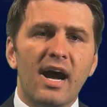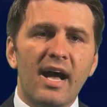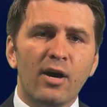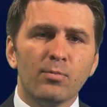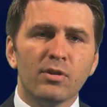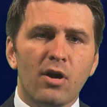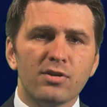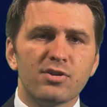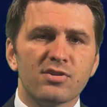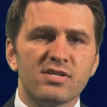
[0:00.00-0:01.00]
I helped
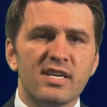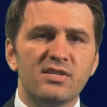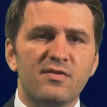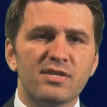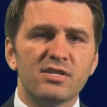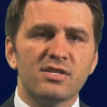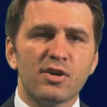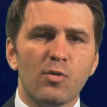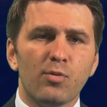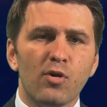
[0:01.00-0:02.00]
launch our city's Vision
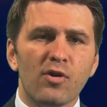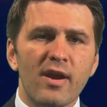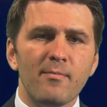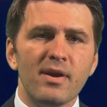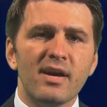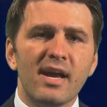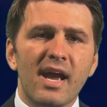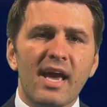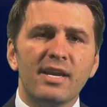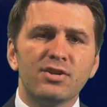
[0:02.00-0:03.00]
Zero program
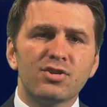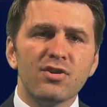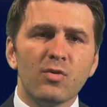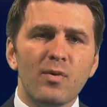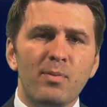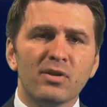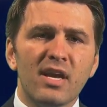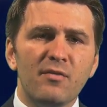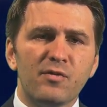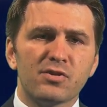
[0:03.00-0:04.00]
and ensure that we build
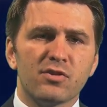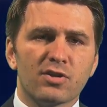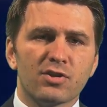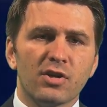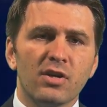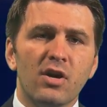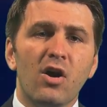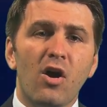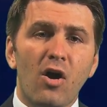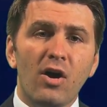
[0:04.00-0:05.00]
infrastructure
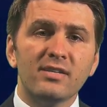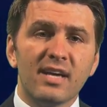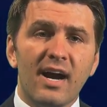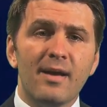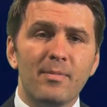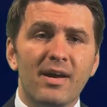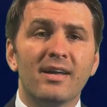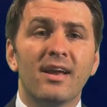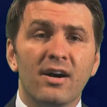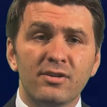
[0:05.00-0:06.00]
on time
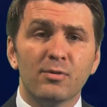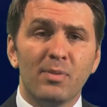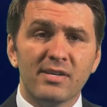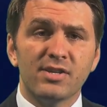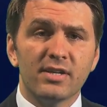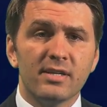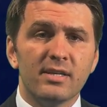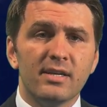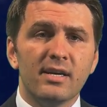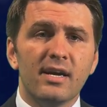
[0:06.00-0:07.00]
and under budget.
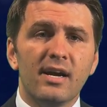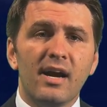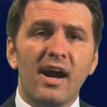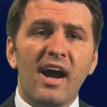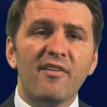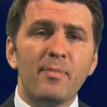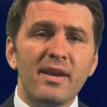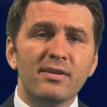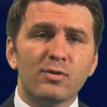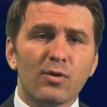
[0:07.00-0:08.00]
I've
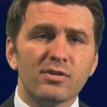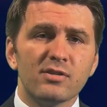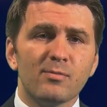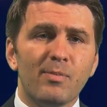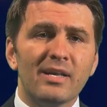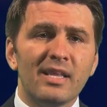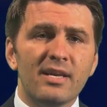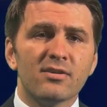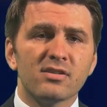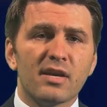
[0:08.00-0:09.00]
been endorsed by
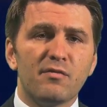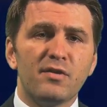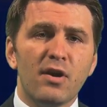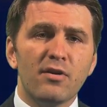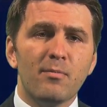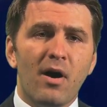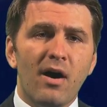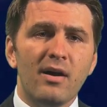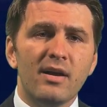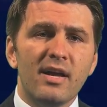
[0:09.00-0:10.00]
leaders like Fiona
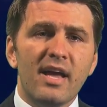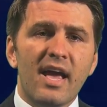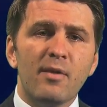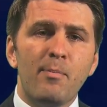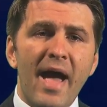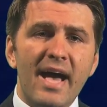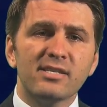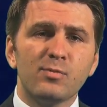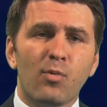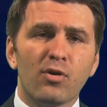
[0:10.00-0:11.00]
Ma and
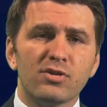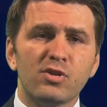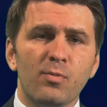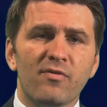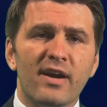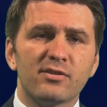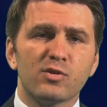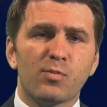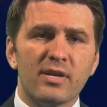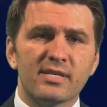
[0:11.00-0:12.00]
past Board of
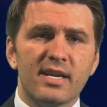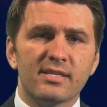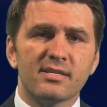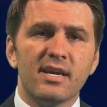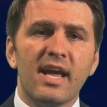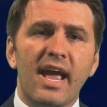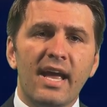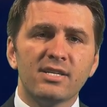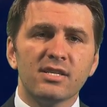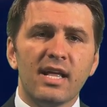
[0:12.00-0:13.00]
Supervisors presidents
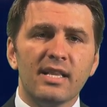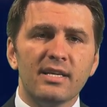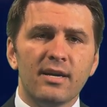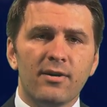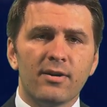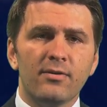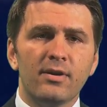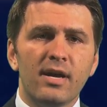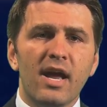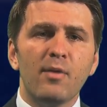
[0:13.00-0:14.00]
Angela Leoto
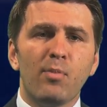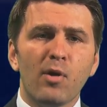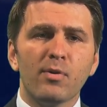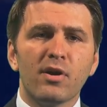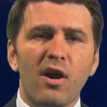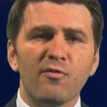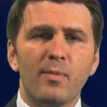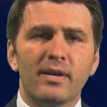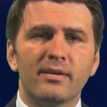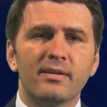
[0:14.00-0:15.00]
and Barbara
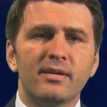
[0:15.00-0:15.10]
Kaufman.